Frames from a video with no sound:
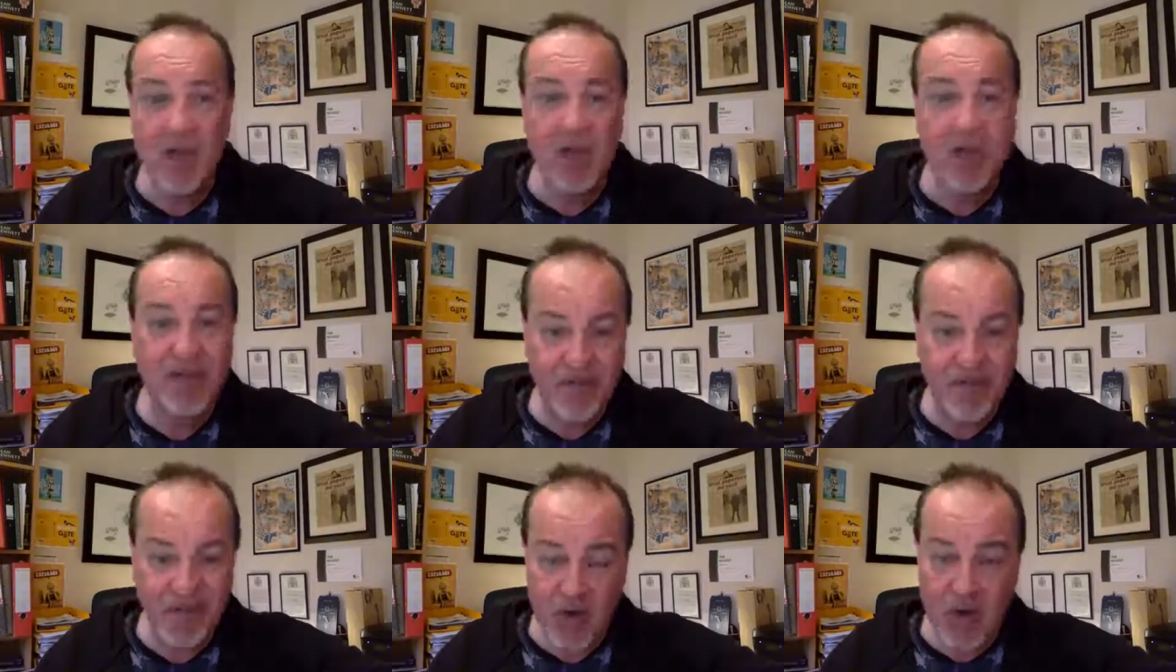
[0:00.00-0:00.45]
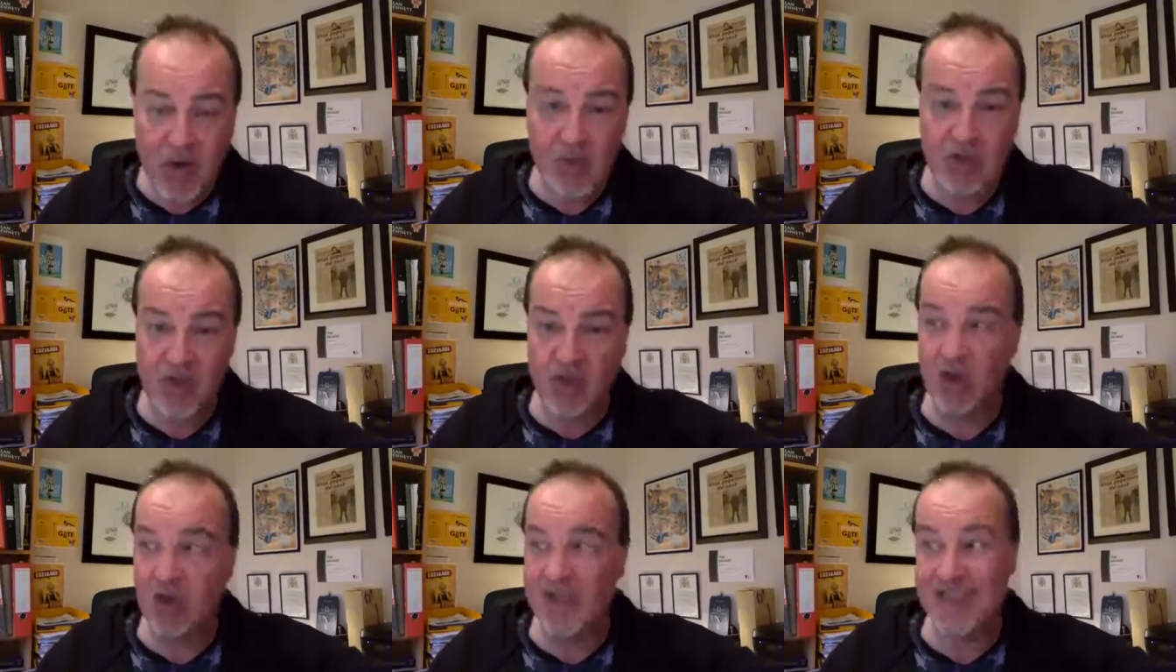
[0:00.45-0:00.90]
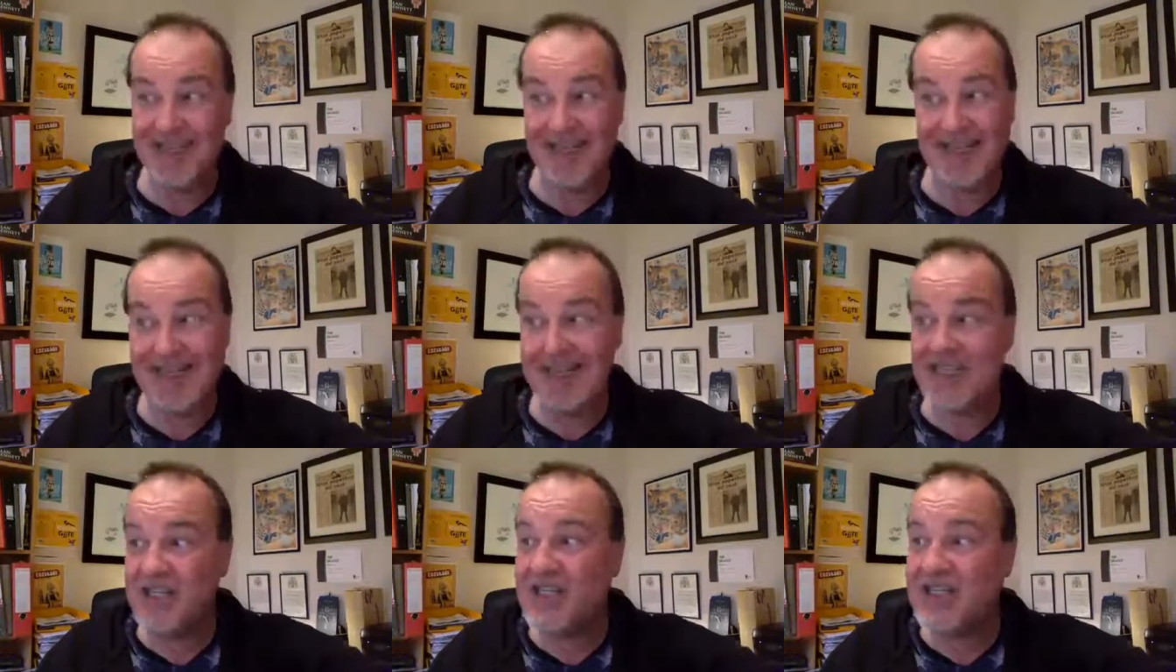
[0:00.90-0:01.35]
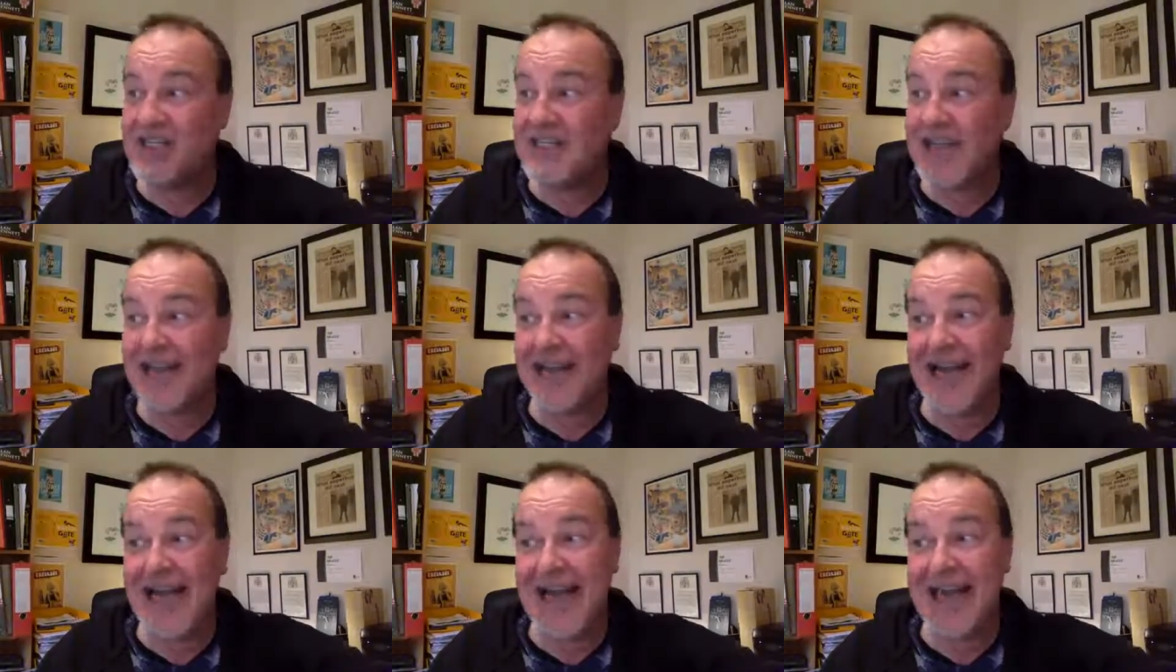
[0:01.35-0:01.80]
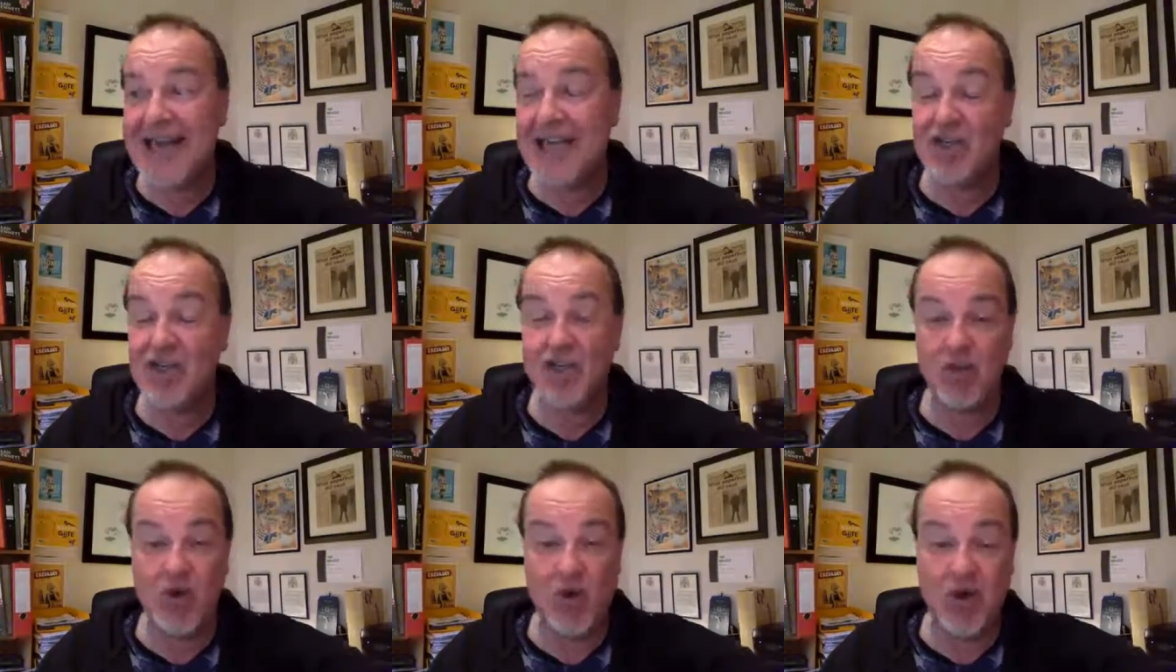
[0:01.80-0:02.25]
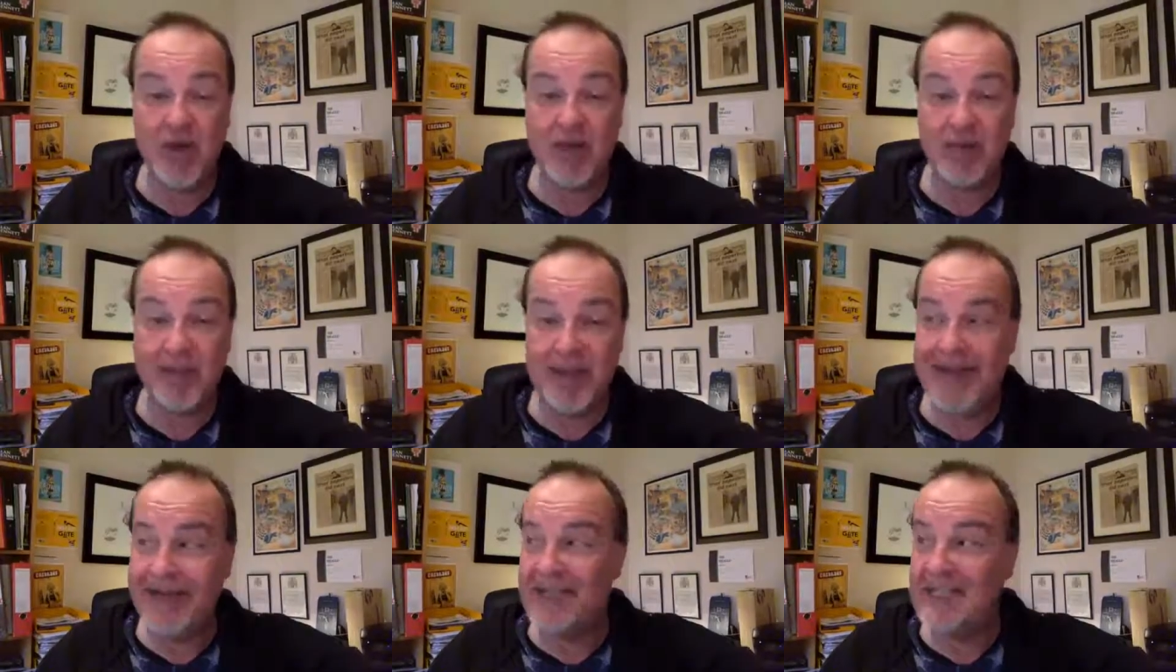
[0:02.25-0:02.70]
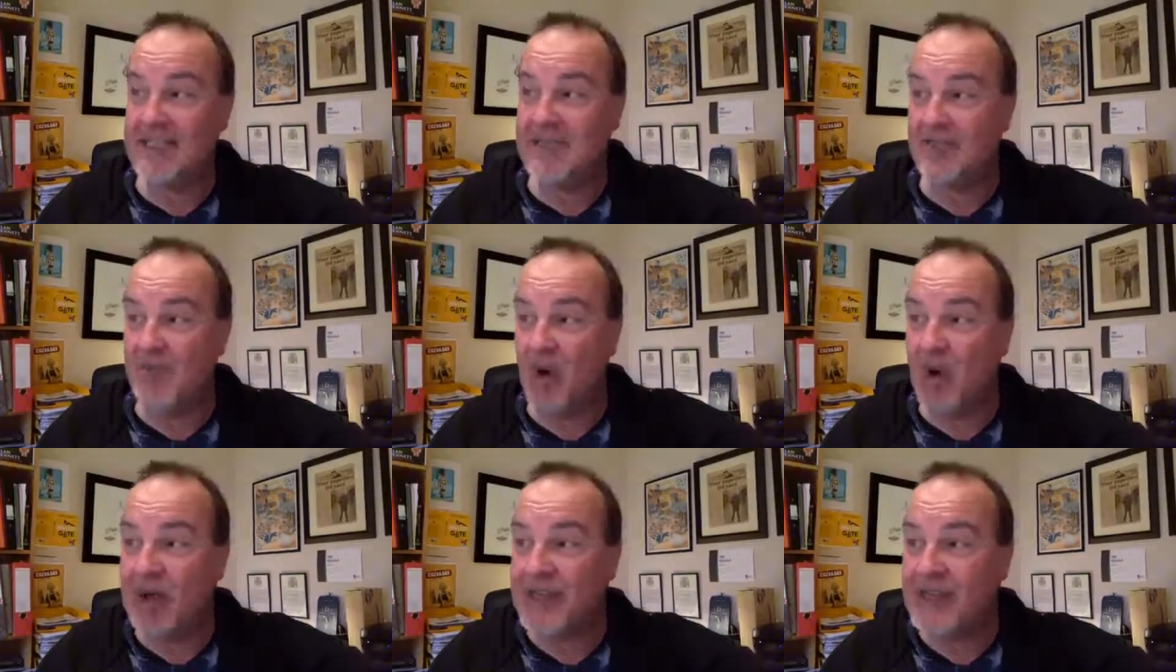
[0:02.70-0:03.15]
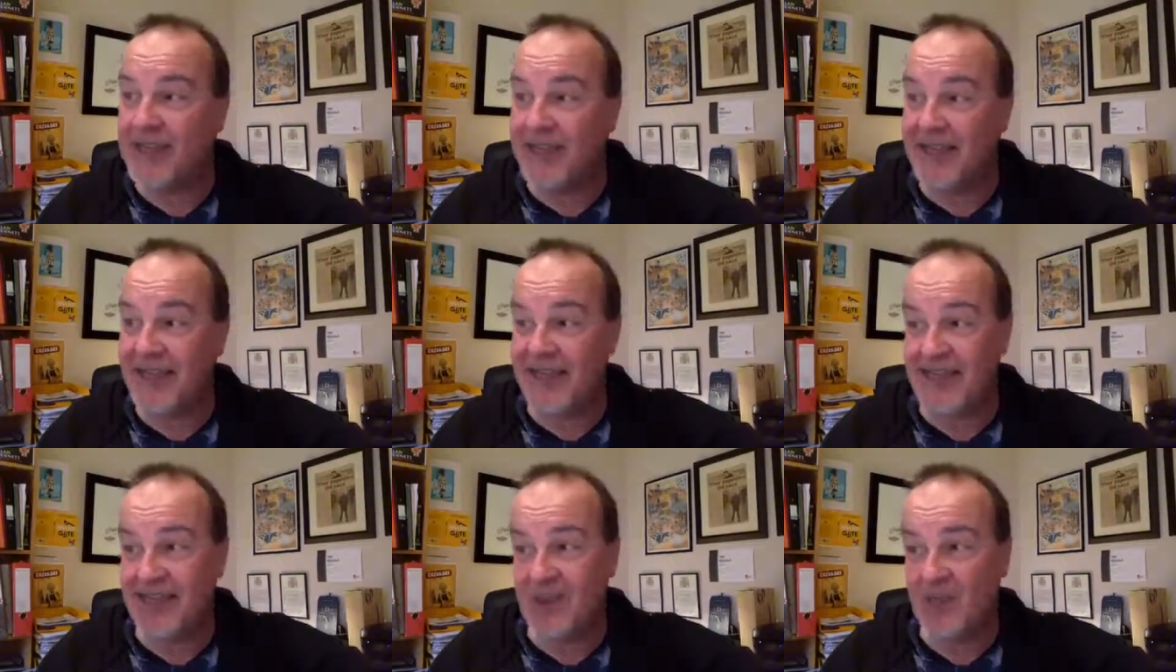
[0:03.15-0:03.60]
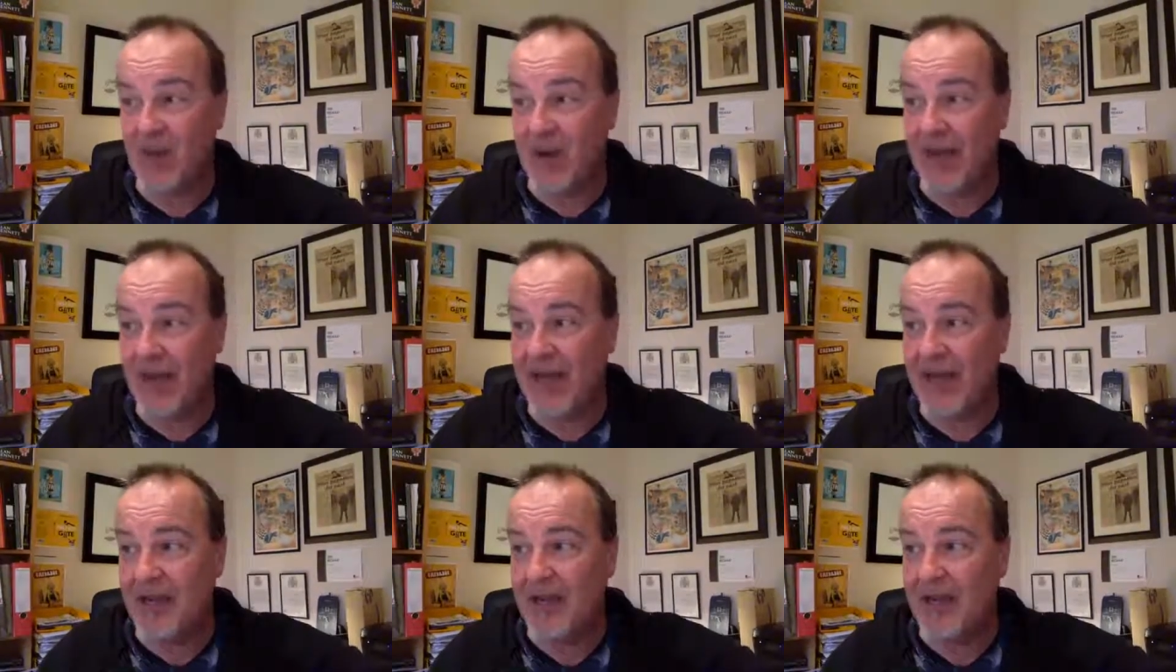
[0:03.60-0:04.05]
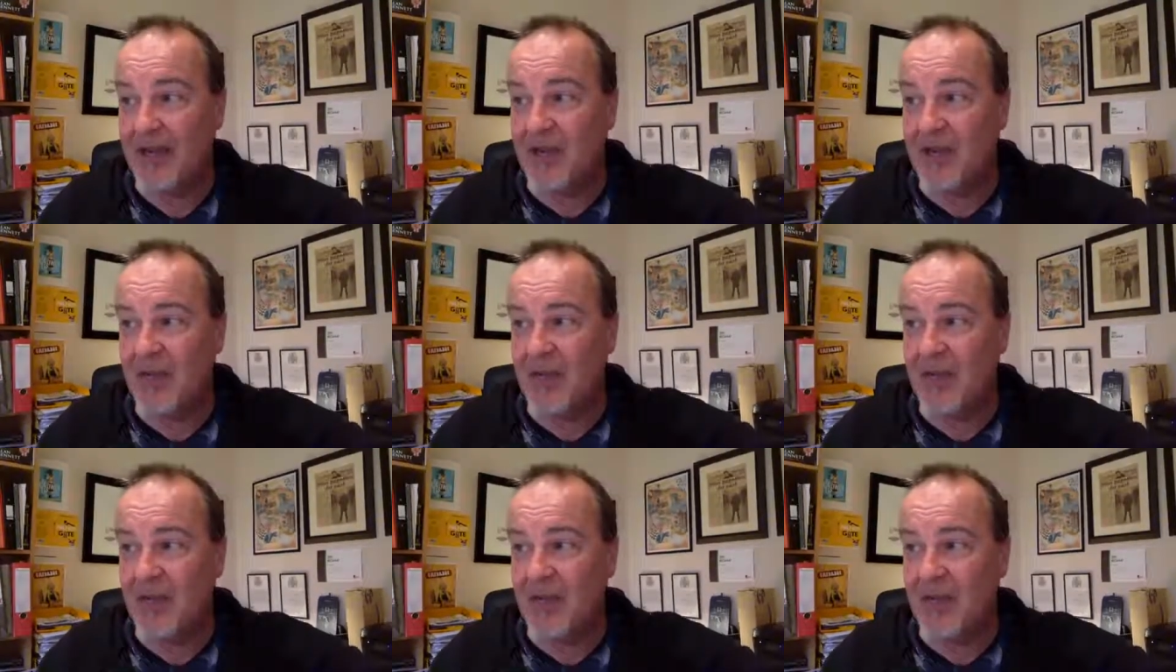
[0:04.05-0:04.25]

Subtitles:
The food was all delicious and I enjoyed being spoilt in this way,